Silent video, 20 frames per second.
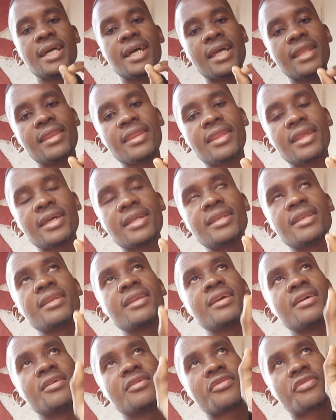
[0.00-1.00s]
And then
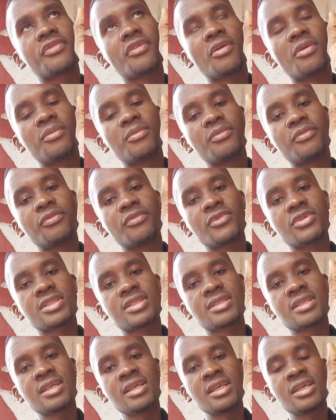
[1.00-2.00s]
from
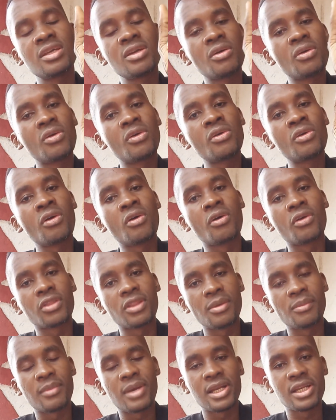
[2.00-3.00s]
CEO or
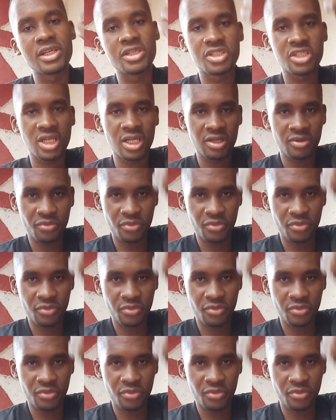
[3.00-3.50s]
the manager,